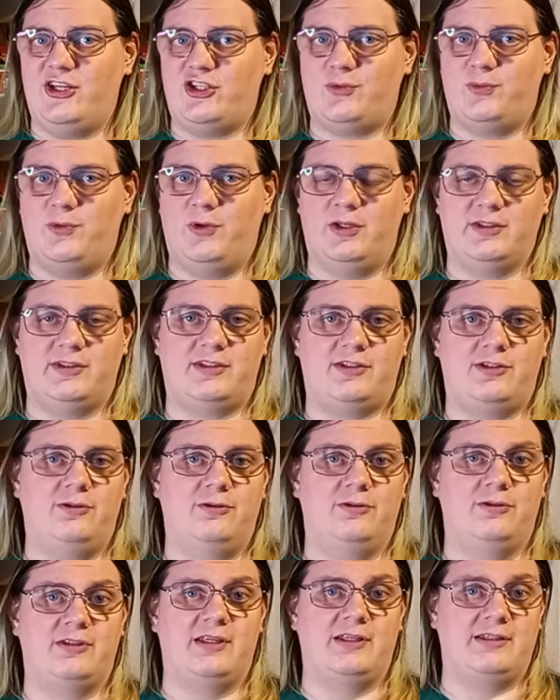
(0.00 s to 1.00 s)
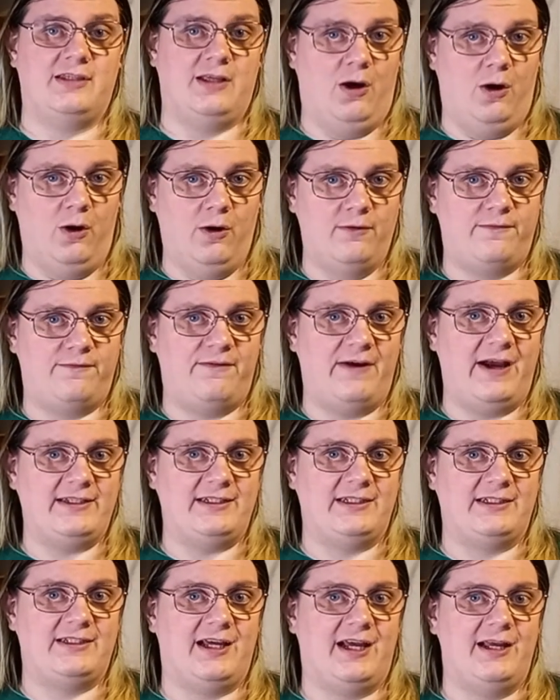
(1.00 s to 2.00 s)
wants to use his own
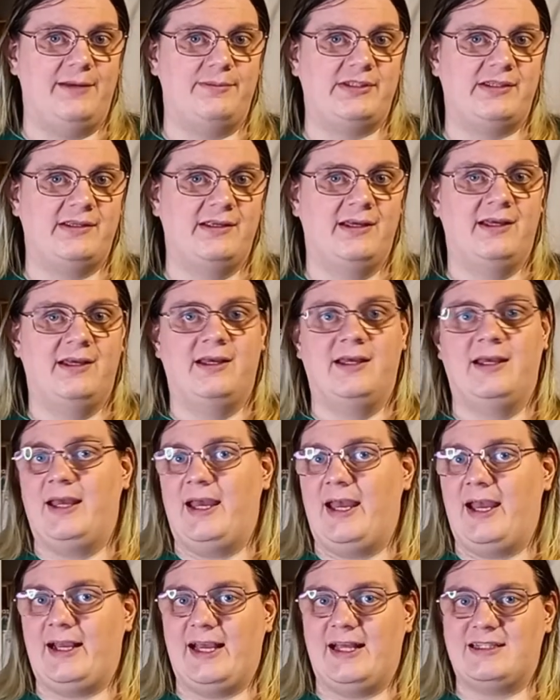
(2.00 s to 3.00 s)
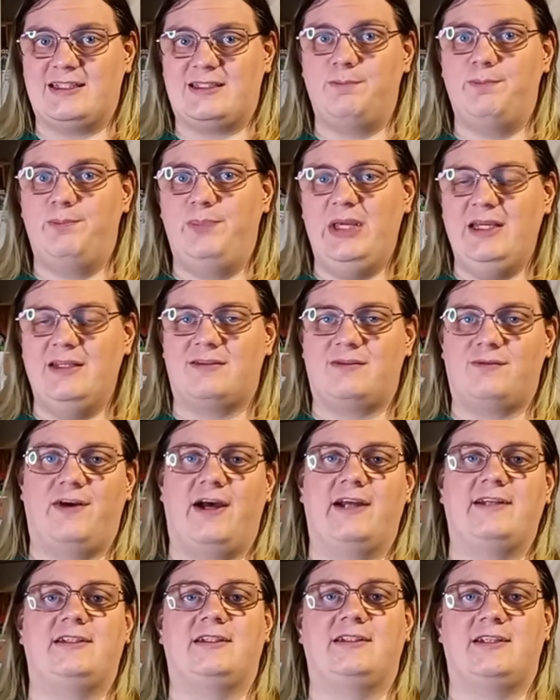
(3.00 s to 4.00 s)
fighting types against Bea's
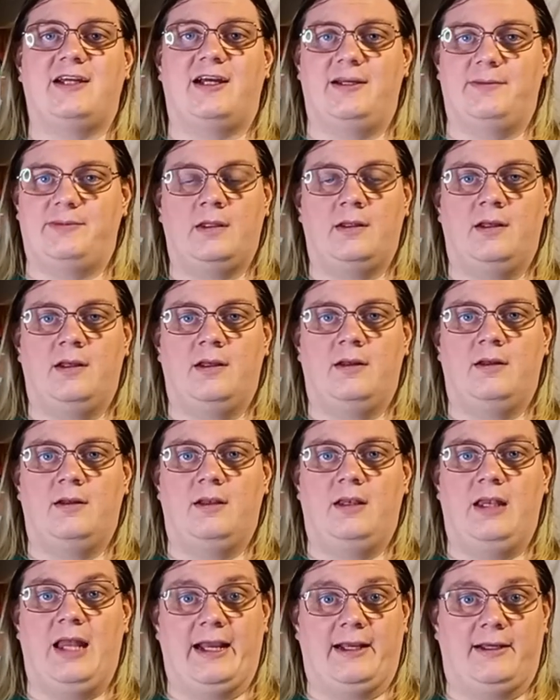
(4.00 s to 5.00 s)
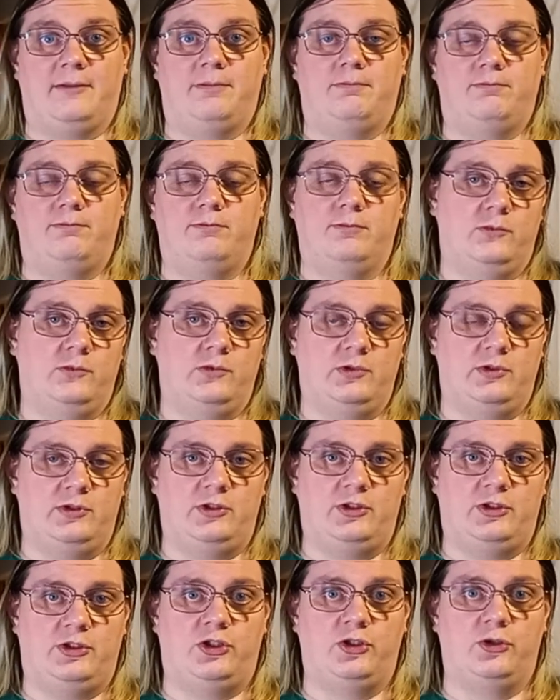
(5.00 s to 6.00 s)
fighting types. Like,
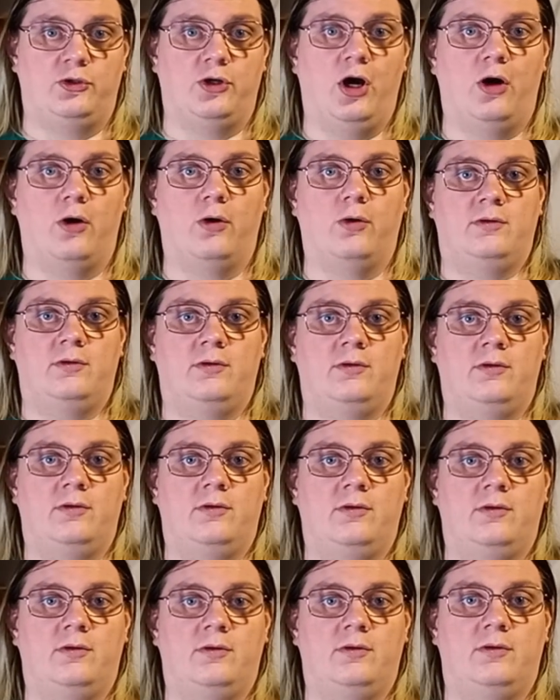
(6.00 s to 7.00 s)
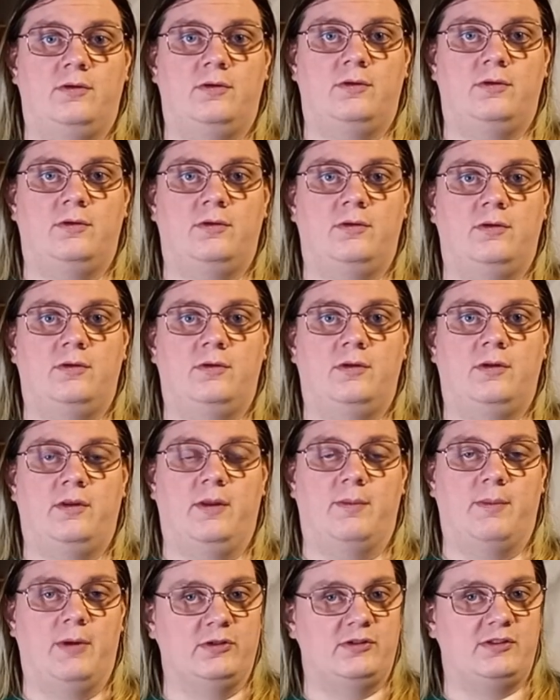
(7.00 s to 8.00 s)
you know, the
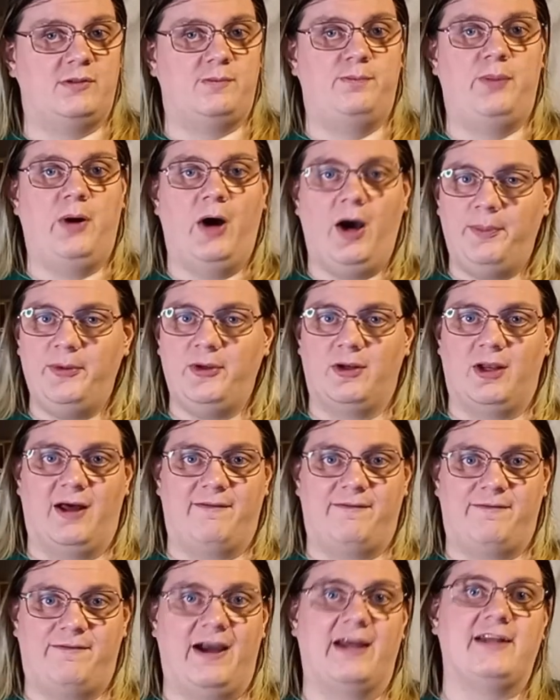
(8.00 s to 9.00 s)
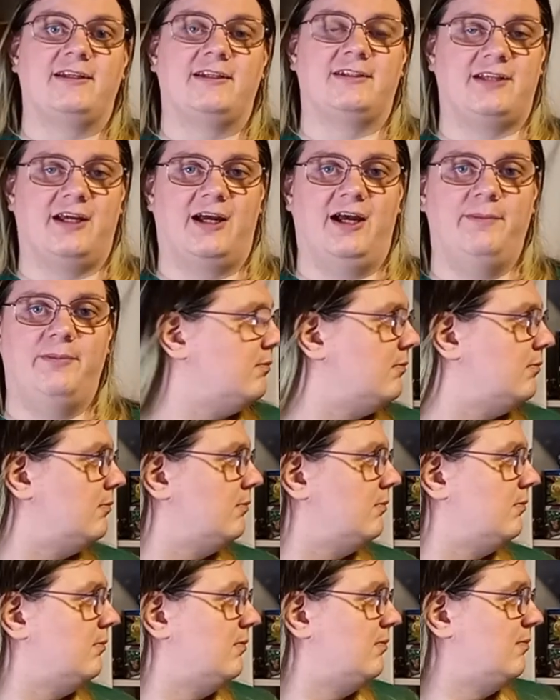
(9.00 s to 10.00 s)
most popular fighting type,
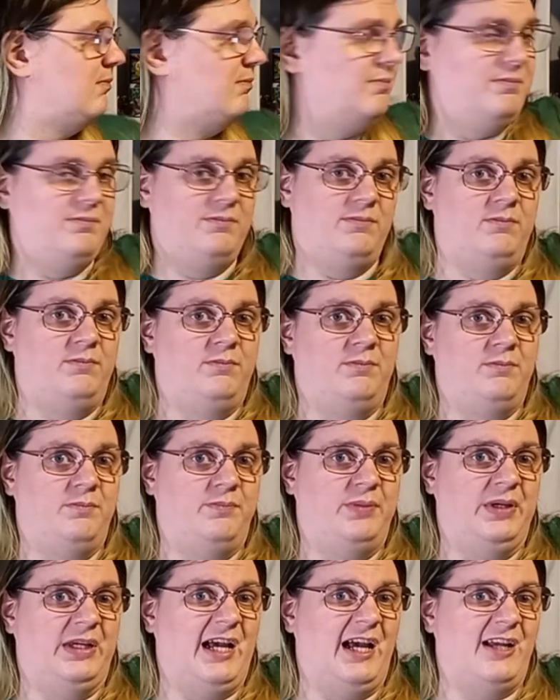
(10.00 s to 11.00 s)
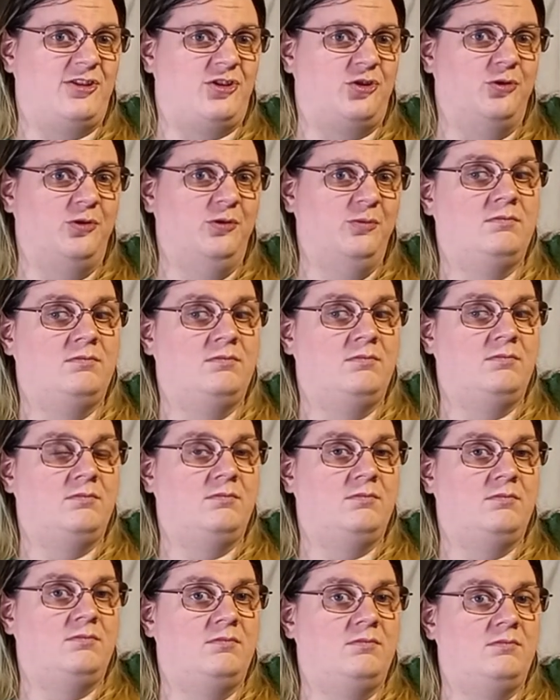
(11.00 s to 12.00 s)
Pikachu.
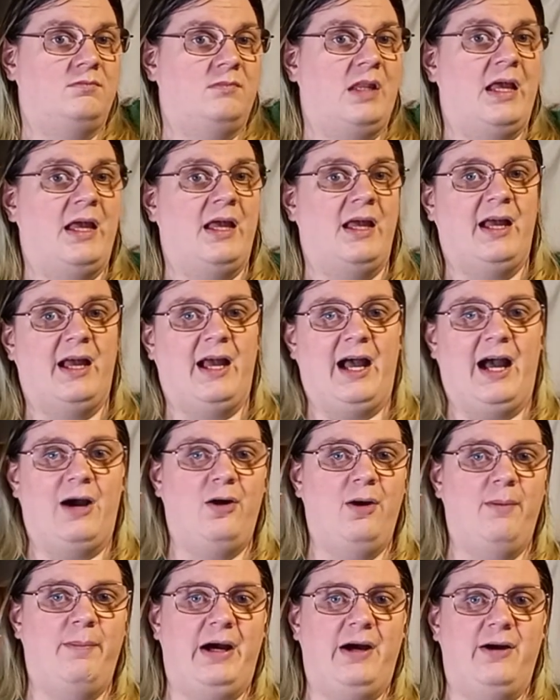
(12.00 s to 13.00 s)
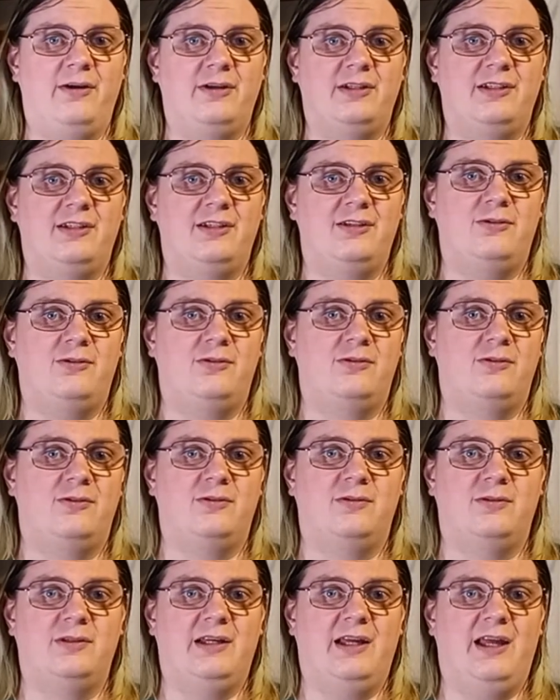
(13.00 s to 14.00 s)
How about a
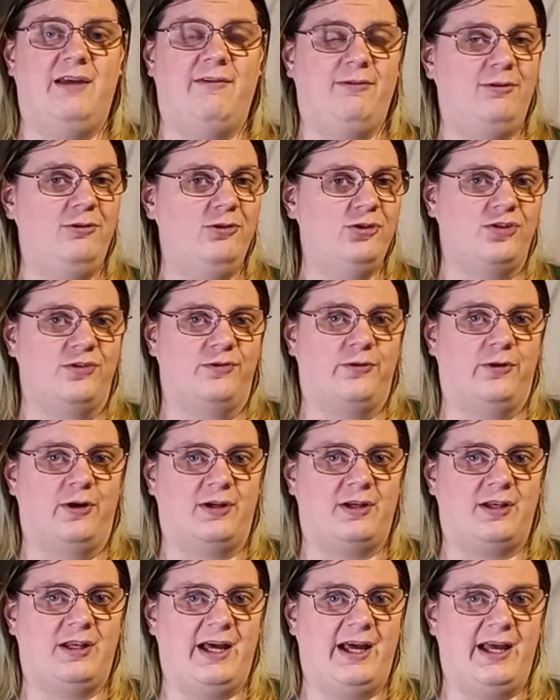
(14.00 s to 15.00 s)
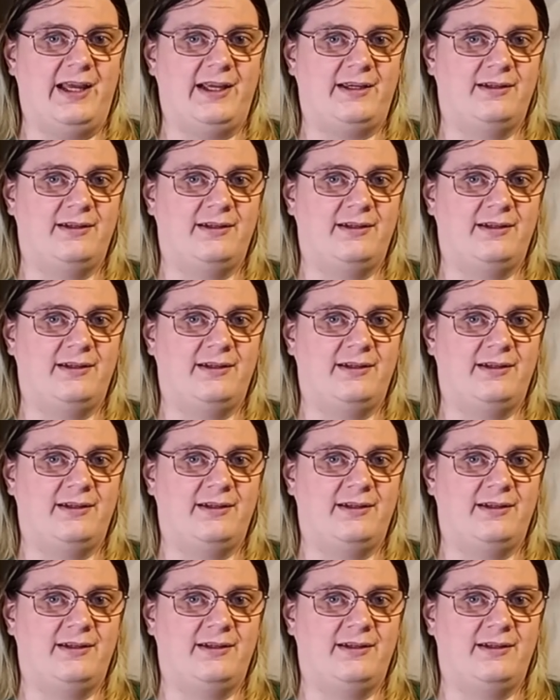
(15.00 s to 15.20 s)
new evolution for it, like